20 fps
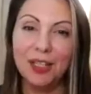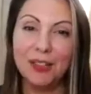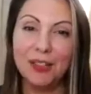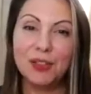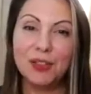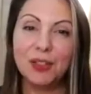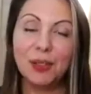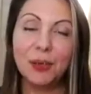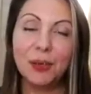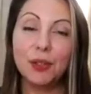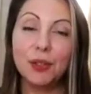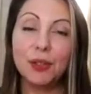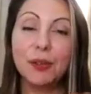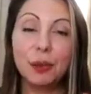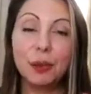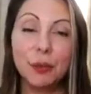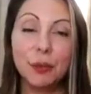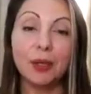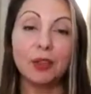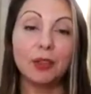So
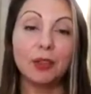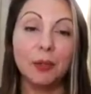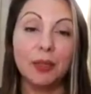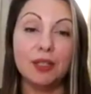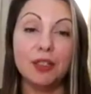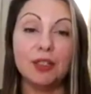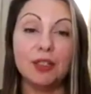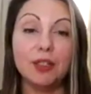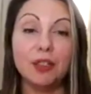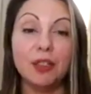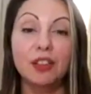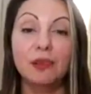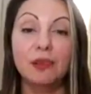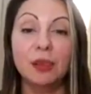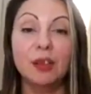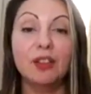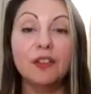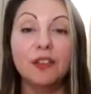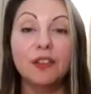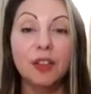your about page is going to
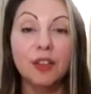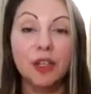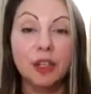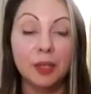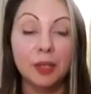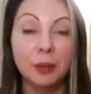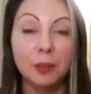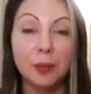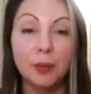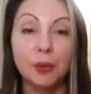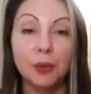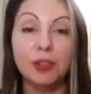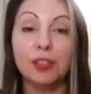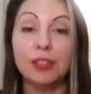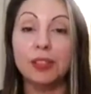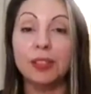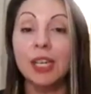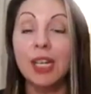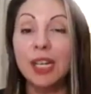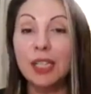be very
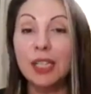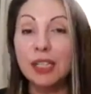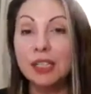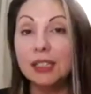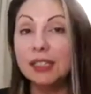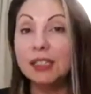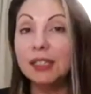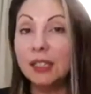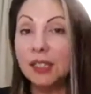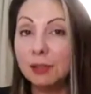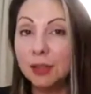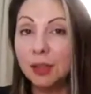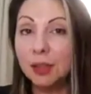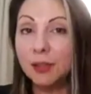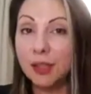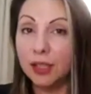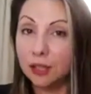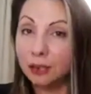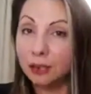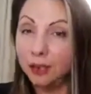important. In terms
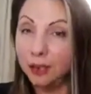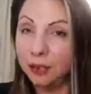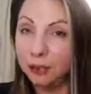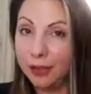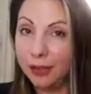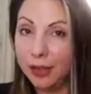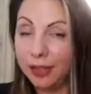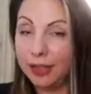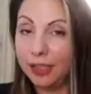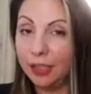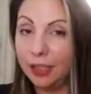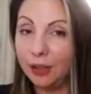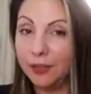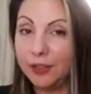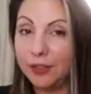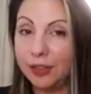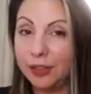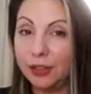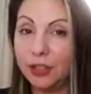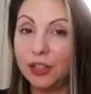of actually ranking
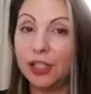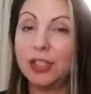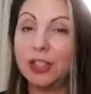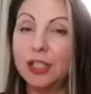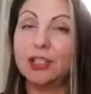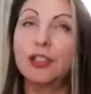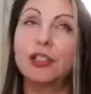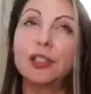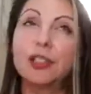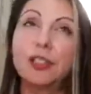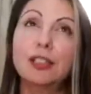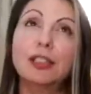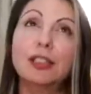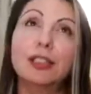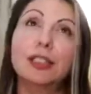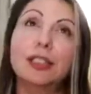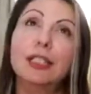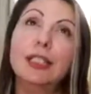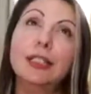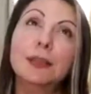of search engines,
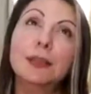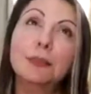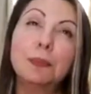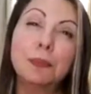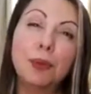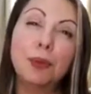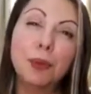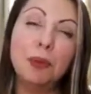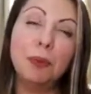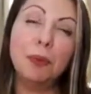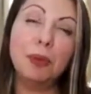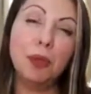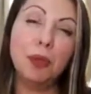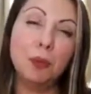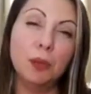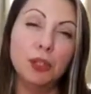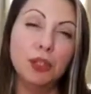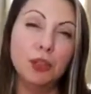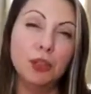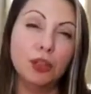it probably
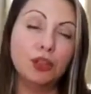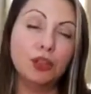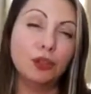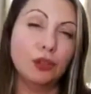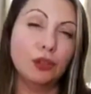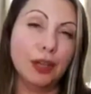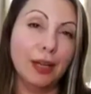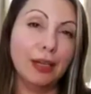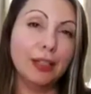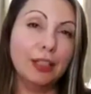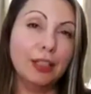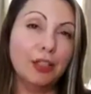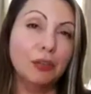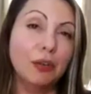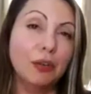will not rank.